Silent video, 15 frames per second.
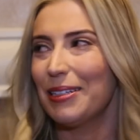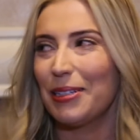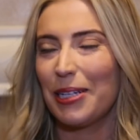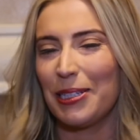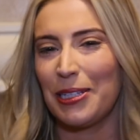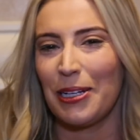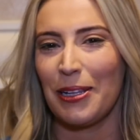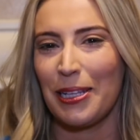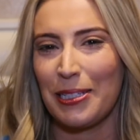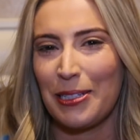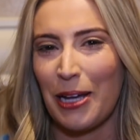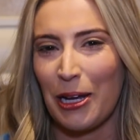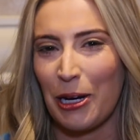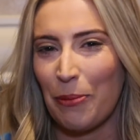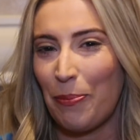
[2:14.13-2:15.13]
consider this
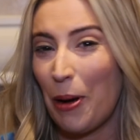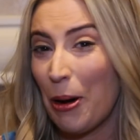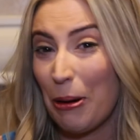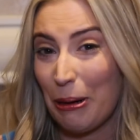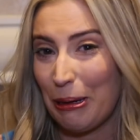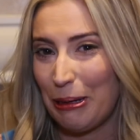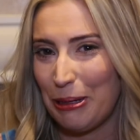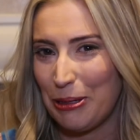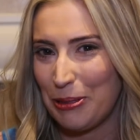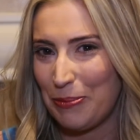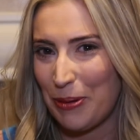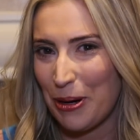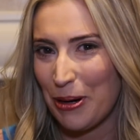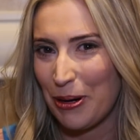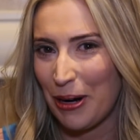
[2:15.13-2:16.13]
not your poker news
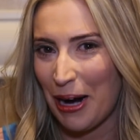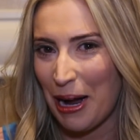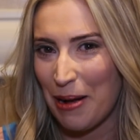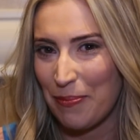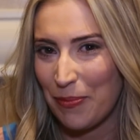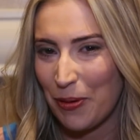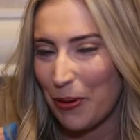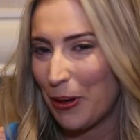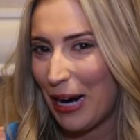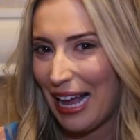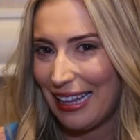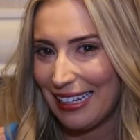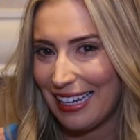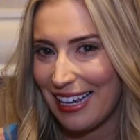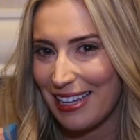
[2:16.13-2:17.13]
program or
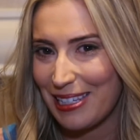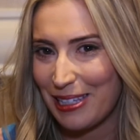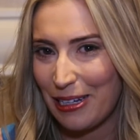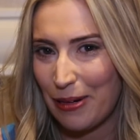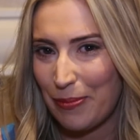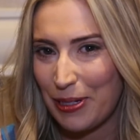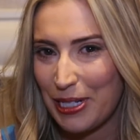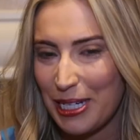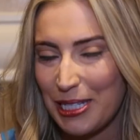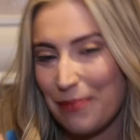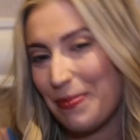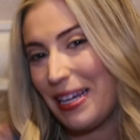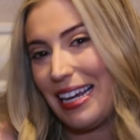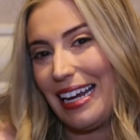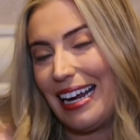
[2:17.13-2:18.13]
Alan Kessler, but just
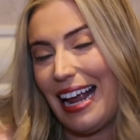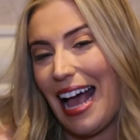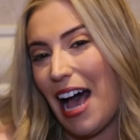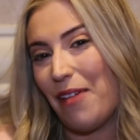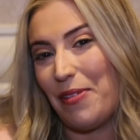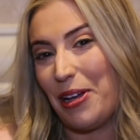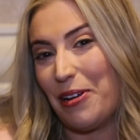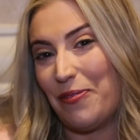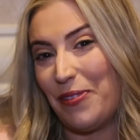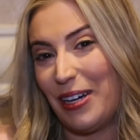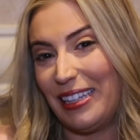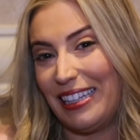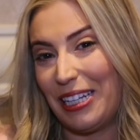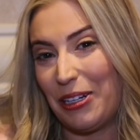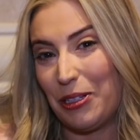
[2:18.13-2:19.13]
me having a
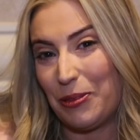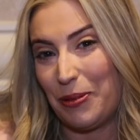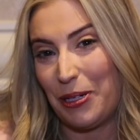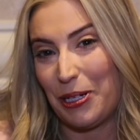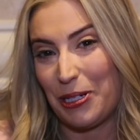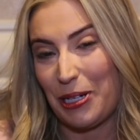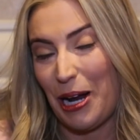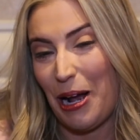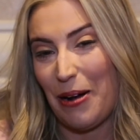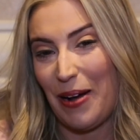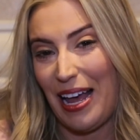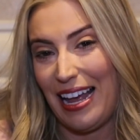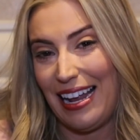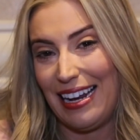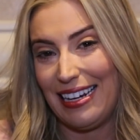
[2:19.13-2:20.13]
fun little Twitter show
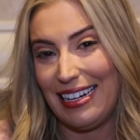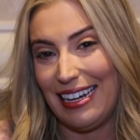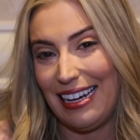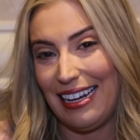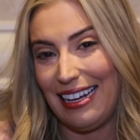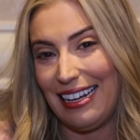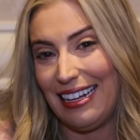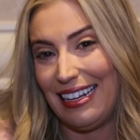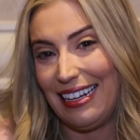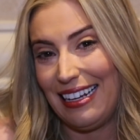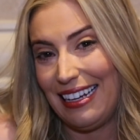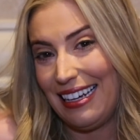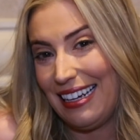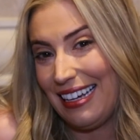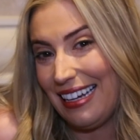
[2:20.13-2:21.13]
and
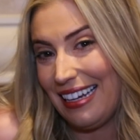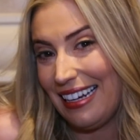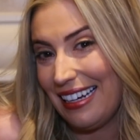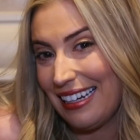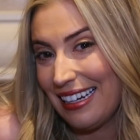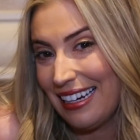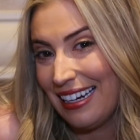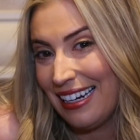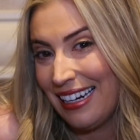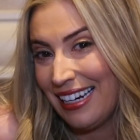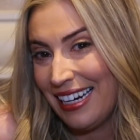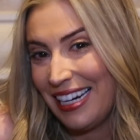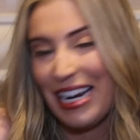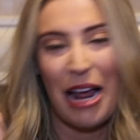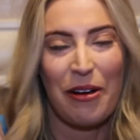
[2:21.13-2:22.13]
uh
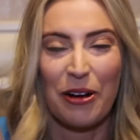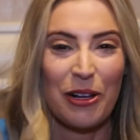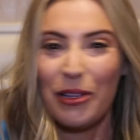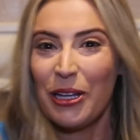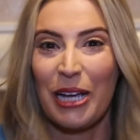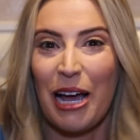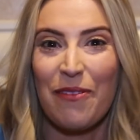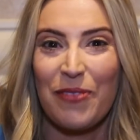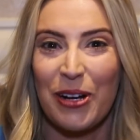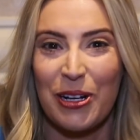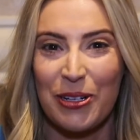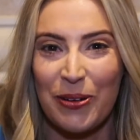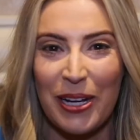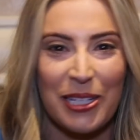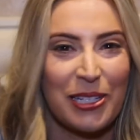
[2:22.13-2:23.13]
now I'm going to look out for your
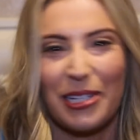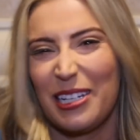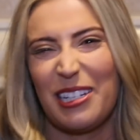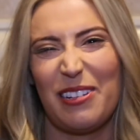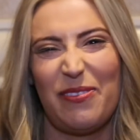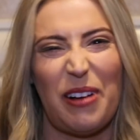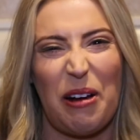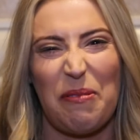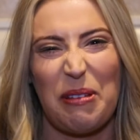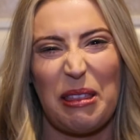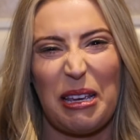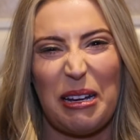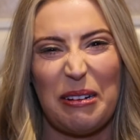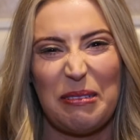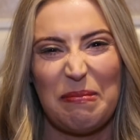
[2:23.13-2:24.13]
tweets just to fuck with
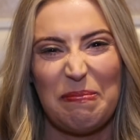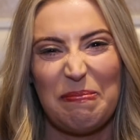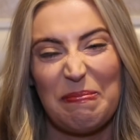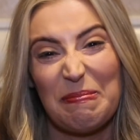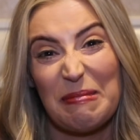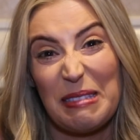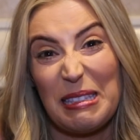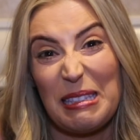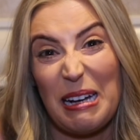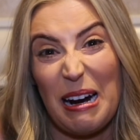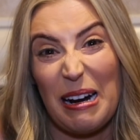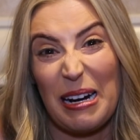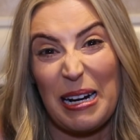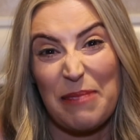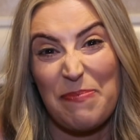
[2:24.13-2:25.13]
you.
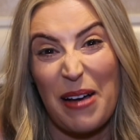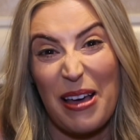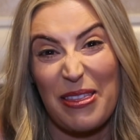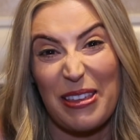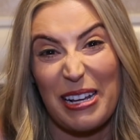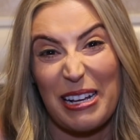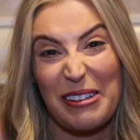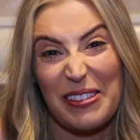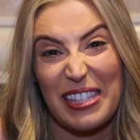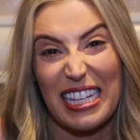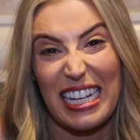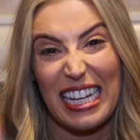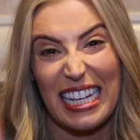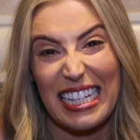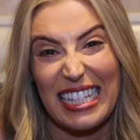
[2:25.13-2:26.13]
Sorry,
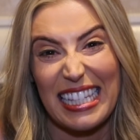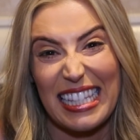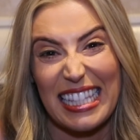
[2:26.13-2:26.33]
Apotheosis.